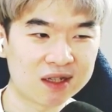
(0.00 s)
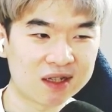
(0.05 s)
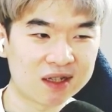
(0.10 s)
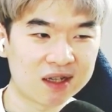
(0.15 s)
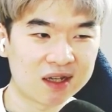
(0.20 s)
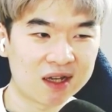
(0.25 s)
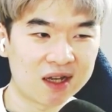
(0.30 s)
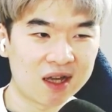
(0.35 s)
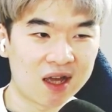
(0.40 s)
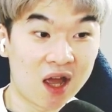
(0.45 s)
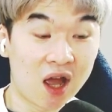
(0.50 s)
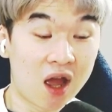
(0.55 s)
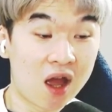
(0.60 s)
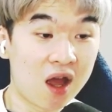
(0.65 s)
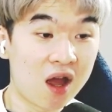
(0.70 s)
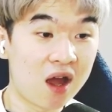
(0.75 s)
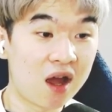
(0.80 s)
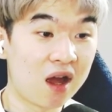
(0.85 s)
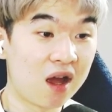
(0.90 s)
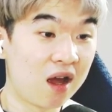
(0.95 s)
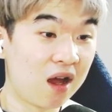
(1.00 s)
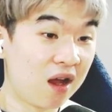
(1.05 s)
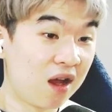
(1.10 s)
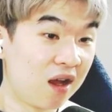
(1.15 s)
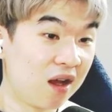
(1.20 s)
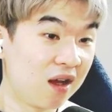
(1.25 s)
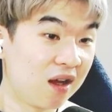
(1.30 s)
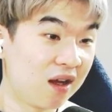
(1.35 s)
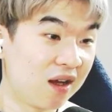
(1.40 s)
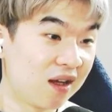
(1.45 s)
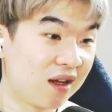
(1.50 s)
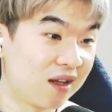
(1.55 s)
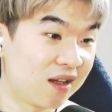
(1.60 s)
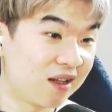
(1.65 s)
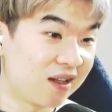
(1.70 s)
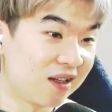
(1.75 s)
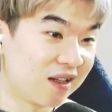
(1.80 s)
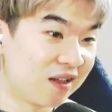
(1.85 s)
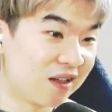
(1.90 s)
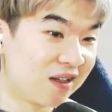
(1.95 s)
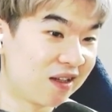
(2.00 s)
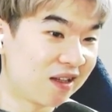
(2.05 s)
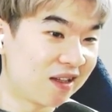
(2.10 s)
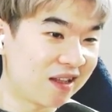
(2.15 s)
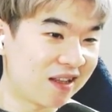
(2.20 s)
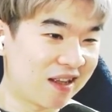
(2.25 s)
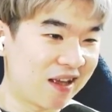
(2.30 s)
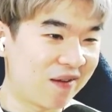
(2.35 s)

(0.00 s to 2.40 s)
(no one is talking)